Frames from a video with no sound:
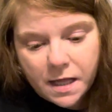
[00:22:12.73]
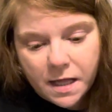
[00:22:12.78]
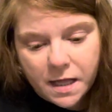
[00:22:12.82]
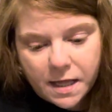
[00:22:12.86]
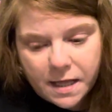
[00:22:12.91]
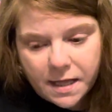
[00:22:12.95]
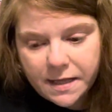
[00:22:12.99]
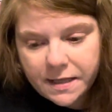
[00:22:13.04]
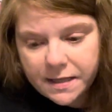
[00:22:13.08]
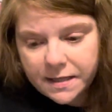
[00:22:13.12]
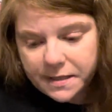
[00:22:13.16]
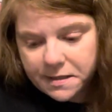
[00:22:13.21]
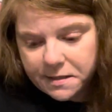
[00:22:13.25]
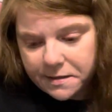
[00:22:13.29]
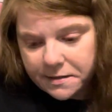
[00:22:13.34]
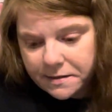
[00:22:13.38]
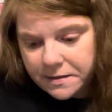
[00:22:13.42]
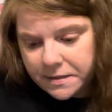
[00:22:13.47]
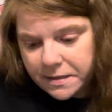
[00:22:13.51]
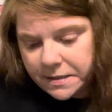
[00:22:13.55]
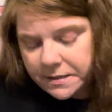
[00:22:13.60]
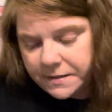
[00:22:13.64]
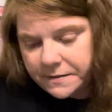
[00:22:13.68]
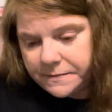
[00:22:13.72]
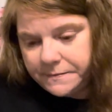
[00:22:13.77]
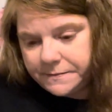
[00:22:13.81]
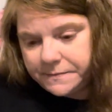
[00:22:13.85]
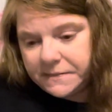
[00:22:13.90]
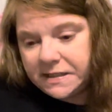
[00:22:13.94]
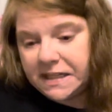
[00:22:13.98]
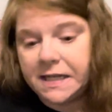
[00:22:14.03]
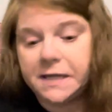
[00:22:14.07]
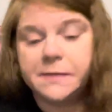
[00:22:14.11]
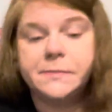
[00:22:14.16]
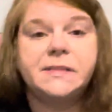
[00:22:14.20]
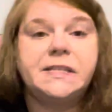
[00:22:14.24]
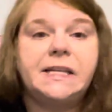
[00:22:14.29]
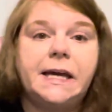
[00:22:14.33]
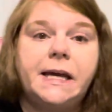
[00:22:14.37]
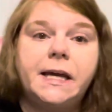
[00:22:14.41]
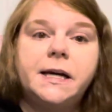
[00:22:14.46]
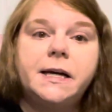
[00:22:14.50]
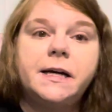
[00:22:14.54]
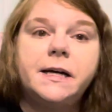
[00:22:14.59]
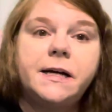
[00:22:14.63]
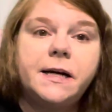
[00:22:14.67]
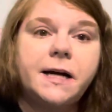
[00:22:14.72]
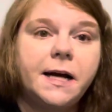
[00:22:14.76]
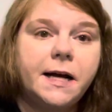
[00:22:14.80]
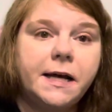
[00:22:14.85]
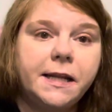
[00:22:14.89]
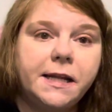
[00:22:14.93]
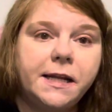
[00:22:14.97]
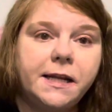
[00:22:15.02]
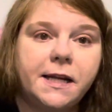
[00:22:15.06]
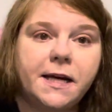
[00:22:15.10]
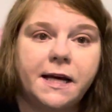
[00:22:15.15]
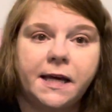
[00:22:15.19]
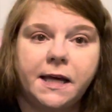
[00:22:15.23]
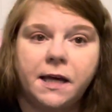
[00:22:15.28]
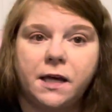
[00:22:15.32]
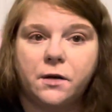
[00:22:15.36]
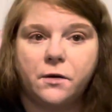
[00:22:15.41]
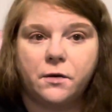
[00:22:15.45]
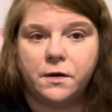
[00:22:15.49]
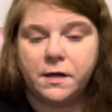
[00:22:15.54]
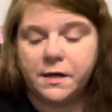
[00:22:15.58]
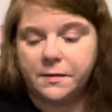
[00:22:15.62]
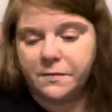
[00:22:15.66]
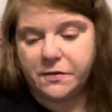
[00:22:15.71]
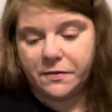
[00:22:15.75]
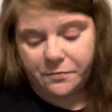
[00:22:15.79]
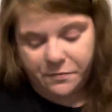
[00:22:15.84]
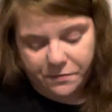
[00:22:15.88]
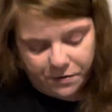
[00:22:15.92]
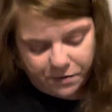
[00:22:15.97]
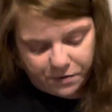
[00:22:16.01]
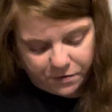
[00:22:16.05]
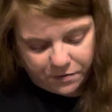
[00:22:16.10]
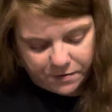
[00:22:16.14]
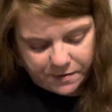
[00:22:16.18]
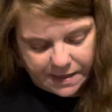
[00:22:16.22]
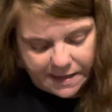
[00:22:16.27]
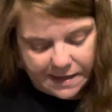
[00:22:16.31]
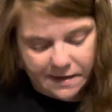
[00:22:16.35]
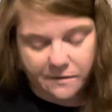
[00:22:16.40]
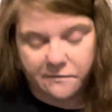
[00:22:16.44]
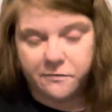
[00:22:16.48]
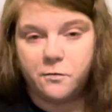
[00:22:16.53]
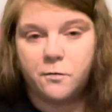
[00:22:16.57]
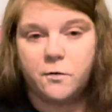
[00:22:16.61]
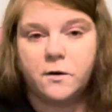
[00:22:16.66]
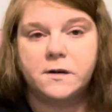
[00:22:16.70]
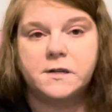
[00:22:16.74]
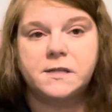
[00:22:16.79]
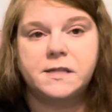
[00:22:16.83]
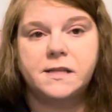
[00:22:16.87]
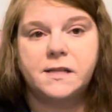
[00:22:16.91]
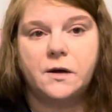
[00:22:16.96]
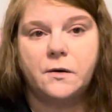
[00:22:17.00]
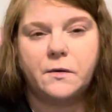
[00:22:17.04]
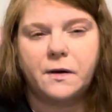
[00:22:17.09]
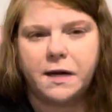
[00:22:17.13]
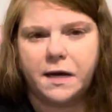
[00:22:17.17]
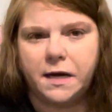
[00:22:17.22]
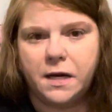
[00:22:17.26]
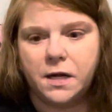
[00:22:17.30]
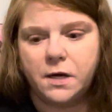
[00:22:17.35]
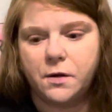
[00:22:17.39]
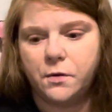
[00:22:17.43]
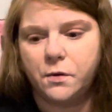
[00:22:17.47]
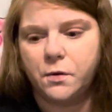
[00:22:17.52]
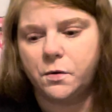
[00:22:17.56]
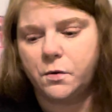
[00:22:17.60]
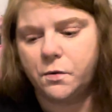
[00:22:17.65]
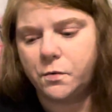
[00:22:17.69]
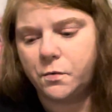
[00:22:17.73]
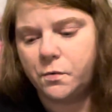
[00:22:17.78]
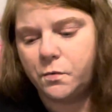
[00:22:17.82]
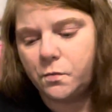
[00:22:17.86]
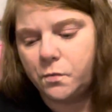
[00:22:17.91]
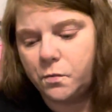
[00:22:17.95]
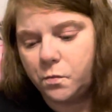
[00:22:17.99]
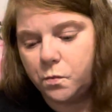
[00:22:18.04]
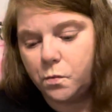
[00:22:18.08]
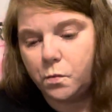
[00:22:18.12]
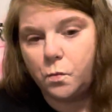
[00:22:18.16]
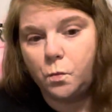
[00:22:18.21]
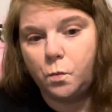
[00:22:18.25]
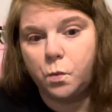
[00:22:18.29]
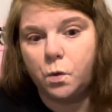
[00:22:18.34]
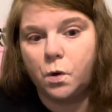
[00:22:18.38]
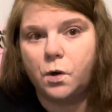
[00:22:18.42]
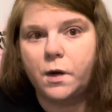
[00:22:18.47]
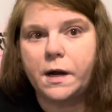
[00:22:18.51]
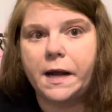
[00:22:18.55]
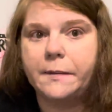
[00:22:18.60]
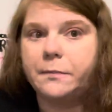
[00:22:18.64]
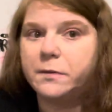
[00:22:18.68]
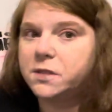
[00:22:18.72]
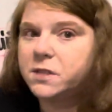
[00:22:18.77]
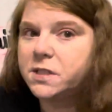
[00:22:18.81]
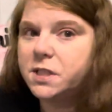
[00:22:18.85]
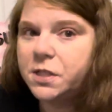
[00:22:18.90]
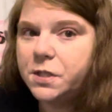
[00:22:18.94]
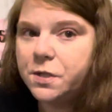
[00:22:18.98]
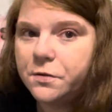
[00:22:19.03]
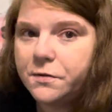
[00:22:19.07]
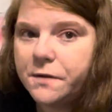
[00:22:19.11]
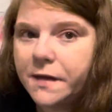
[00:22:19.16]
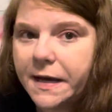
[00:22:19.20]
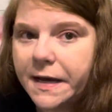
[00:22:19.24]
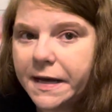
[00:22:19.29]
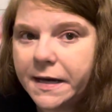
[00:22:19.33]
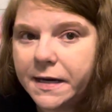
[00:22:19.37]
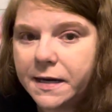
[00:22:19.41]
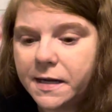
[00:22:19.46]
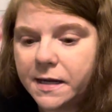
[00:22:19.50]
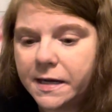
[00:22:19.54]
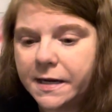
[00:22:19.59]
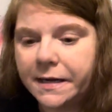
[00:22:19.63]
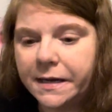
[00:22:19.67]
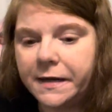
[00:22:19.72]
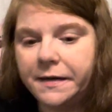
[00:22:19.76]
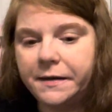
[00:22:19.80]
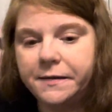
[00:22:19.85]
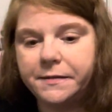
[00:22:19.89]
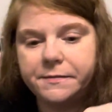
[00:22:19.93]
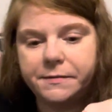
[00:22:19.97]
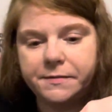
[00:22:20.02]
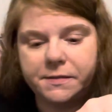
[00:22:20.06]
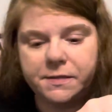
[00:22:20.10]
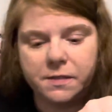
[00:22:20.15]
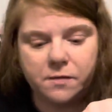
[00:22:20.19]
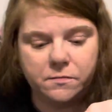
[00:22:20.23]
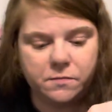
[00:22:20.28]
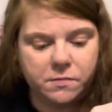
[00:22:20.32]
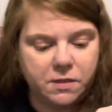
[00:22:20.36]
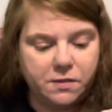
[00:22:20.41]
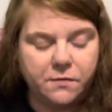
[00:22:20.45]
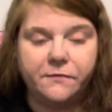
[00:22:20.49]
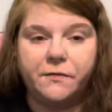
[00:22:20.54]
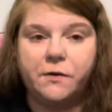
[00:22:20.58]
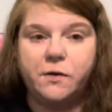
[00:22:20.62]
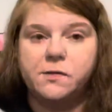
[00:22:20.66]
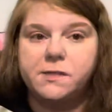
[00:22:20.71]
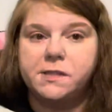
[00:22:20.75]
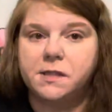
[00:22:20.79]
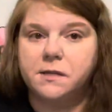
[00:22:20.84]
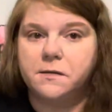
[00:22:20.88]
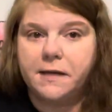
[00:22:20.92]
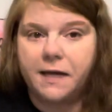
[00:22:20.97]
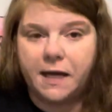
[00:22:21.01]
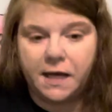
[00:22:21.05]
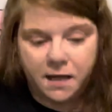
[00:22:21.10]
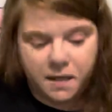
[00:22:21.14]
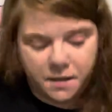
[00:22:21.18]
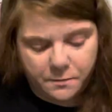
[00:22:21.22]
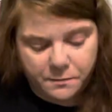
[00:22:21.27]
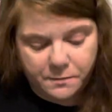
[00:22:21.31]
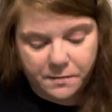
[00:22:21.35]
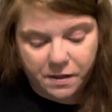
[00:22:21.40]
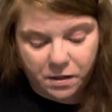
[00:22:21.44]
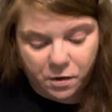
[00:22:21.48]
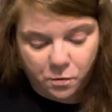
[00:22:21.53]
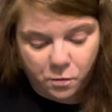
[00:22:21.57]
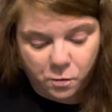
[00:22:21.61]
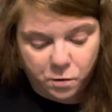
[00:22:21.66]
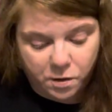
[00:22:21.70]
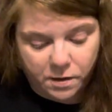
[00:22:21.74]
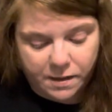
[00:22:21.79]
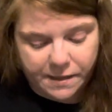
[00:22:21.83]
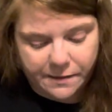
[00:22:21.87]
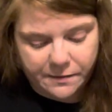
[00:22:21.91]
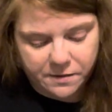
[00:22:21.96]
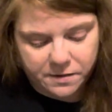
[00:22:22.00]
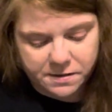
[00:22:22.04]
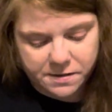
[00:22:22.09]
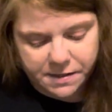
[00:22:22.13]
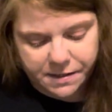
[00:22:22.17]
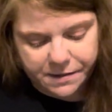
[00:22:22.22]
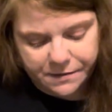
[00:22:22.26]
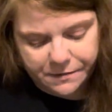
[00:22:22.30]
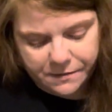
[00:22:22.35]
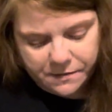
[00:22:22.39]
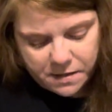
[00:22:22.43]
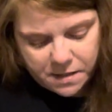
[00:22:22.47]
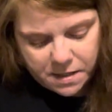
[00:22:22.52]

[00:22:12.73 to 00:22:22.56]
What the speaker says: DMC. I did not kit her up through Forst, though I know you were able to do that. I don't know if you still can, but you were able to